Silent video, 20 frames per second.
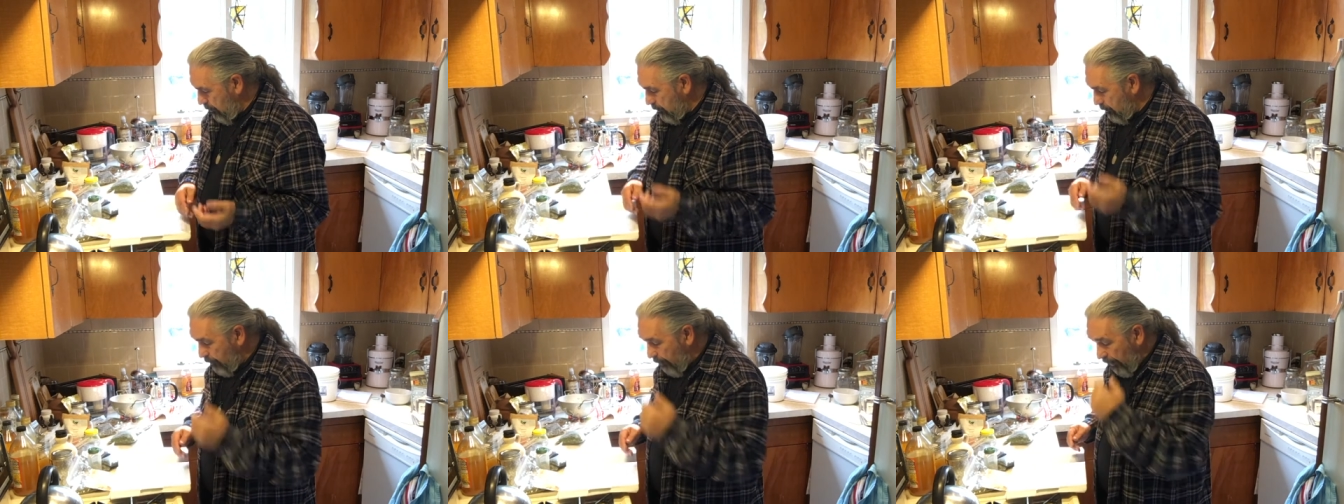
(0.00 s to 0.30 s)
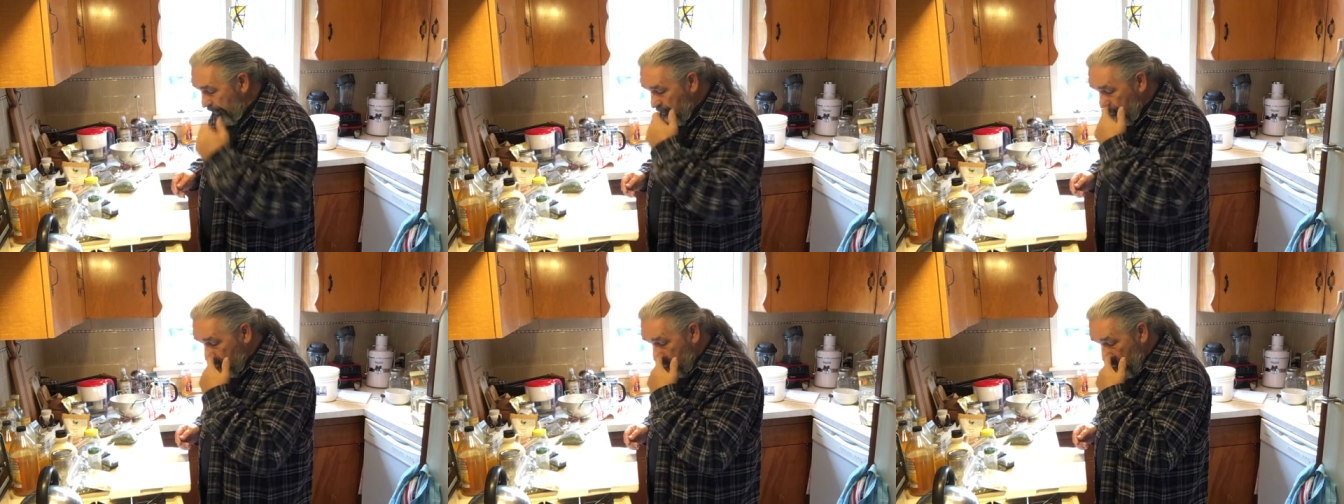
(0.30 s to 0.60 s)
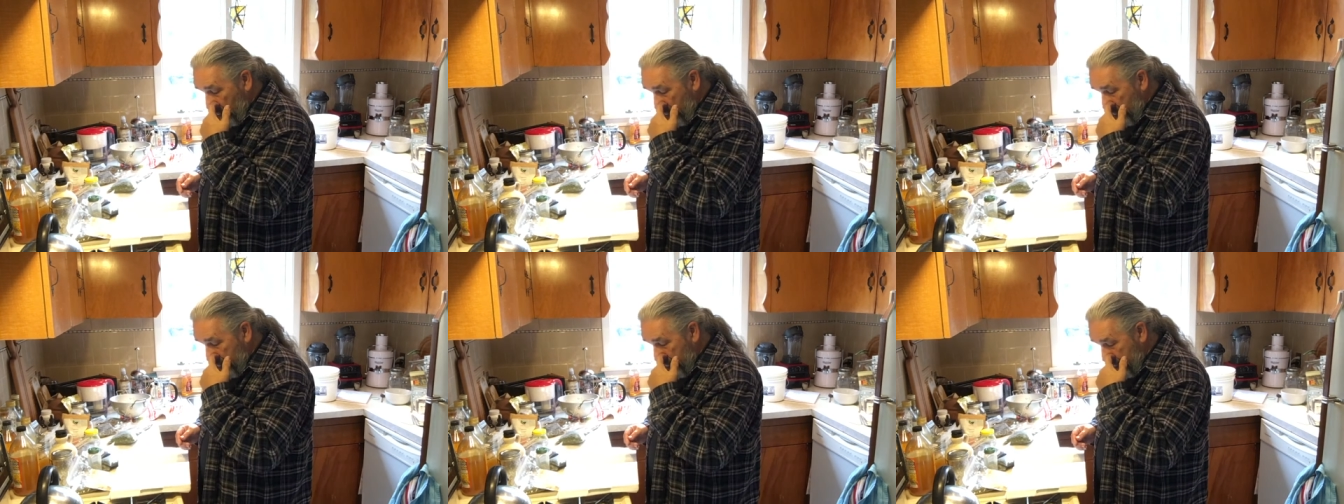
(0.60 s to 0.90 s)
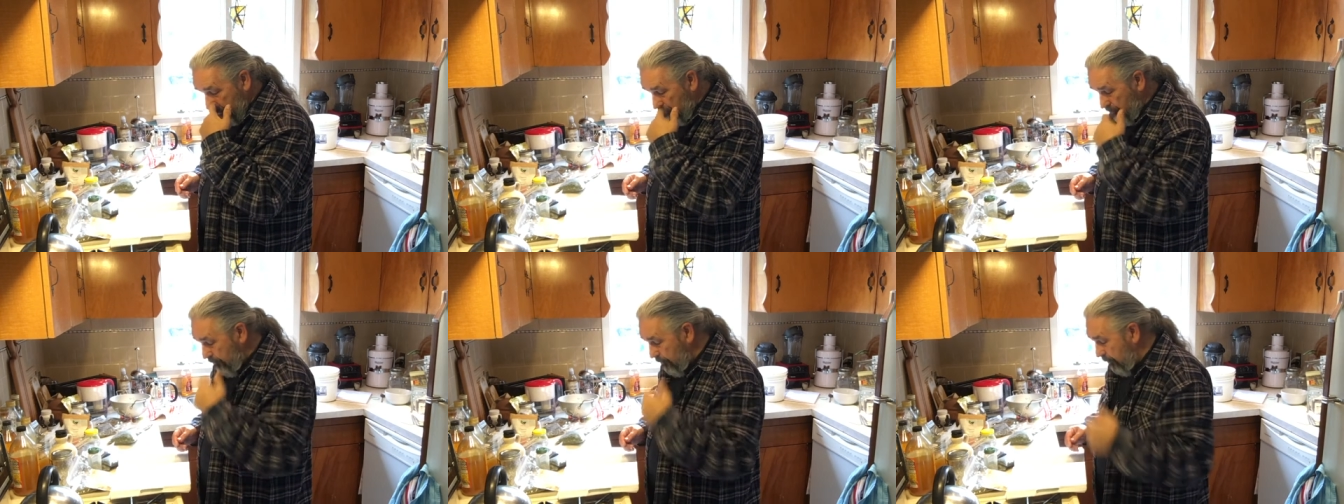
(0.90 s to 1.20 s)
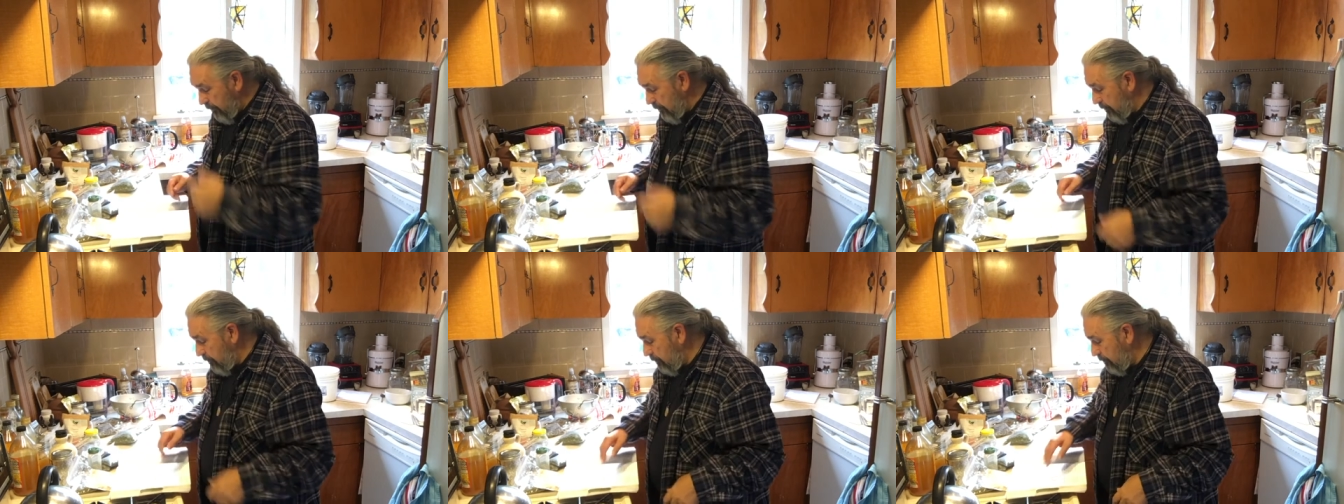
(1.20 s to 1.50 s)
spinal cord
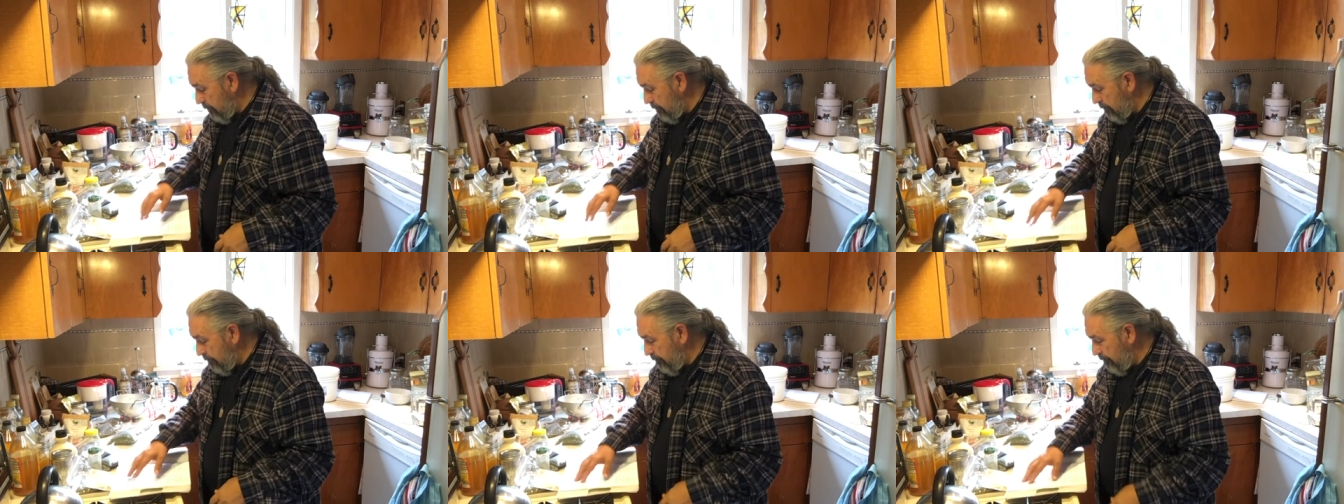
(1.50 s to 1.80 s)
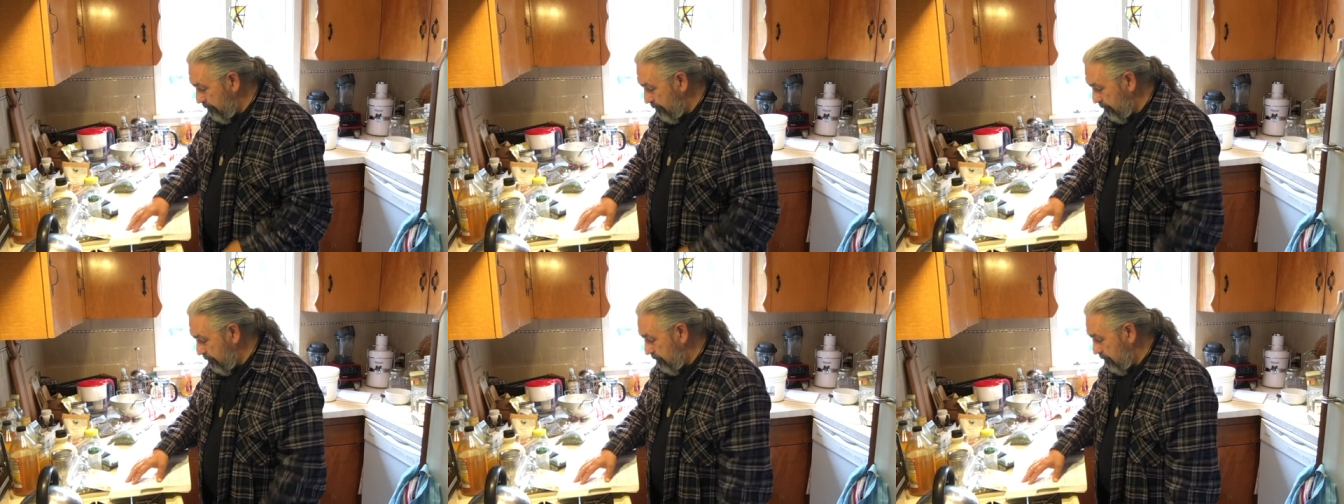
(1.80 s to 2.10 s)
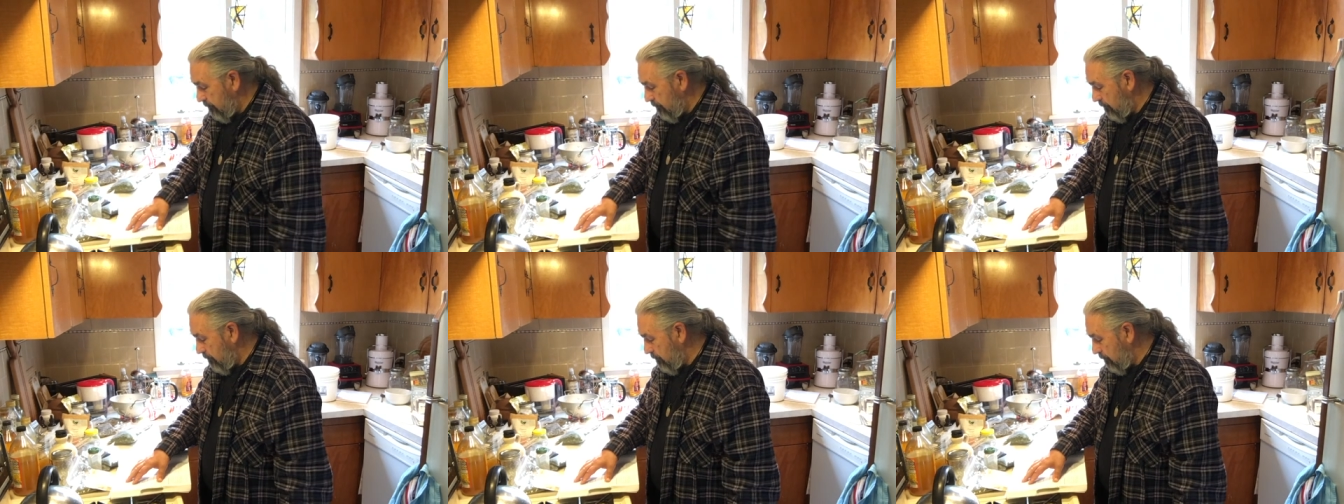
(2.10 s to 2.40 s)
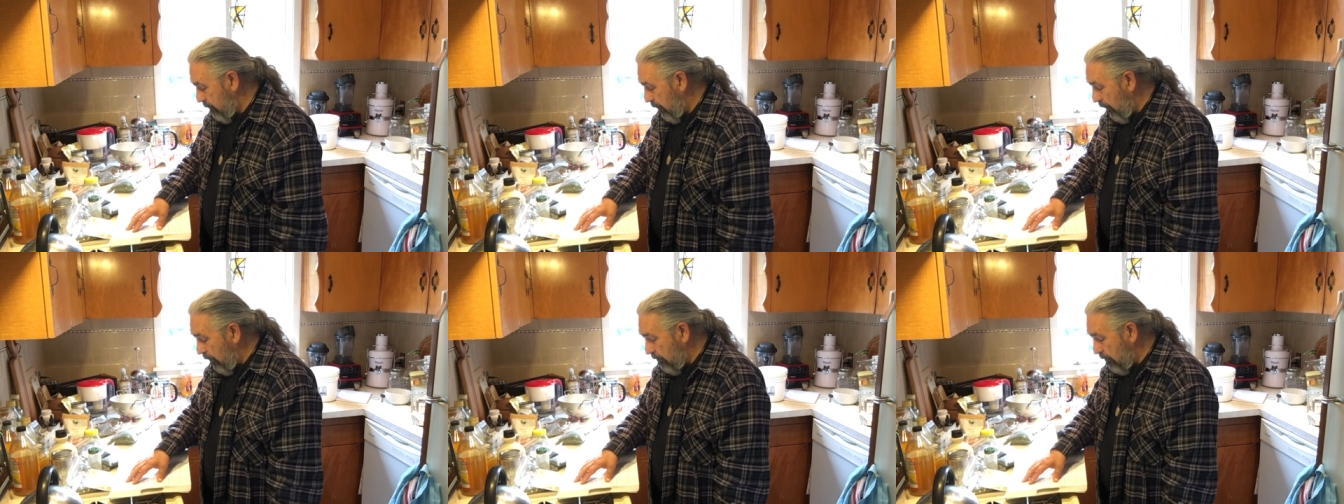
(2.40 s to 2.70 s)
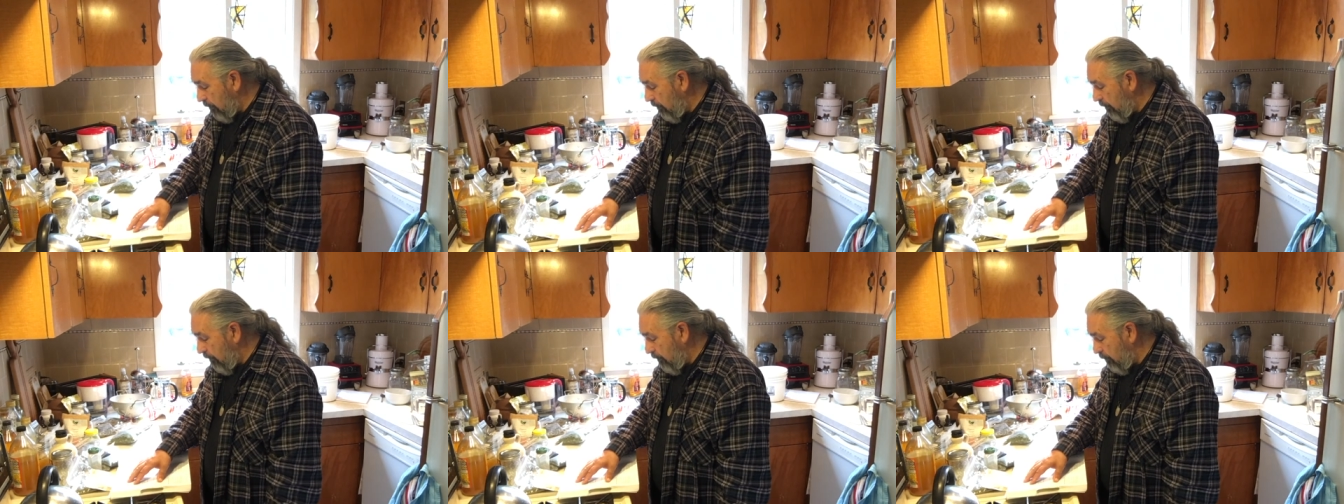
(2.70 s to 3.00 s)
injuries,
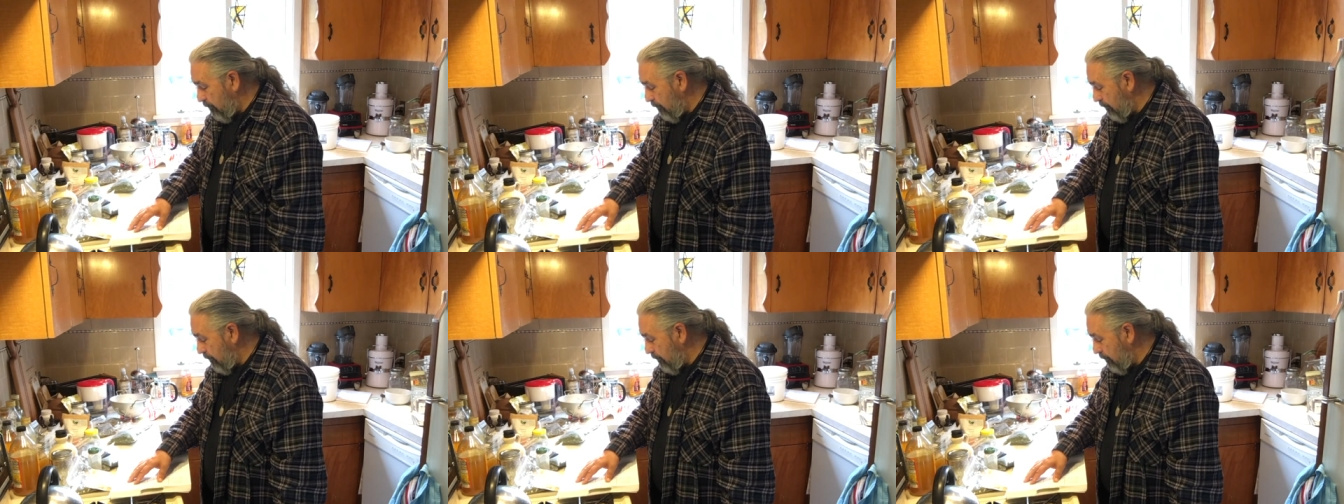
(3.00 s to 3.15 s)
alcohol